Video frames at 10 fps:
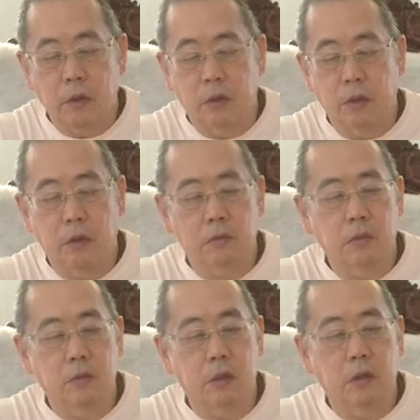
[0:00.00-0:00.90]
Om
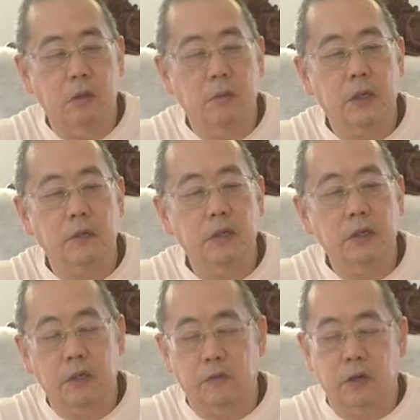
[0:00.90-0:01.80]
Namo
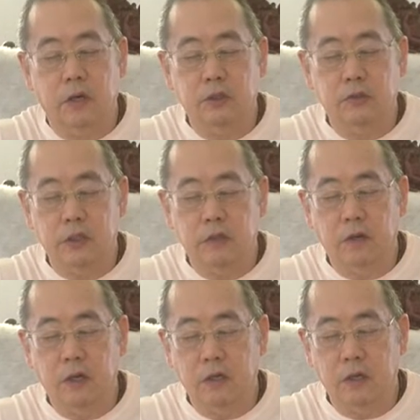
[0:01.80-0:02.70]
Bhagavate
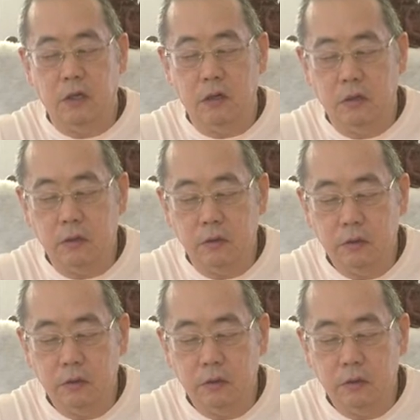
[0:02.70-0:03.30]
Vasudevaya.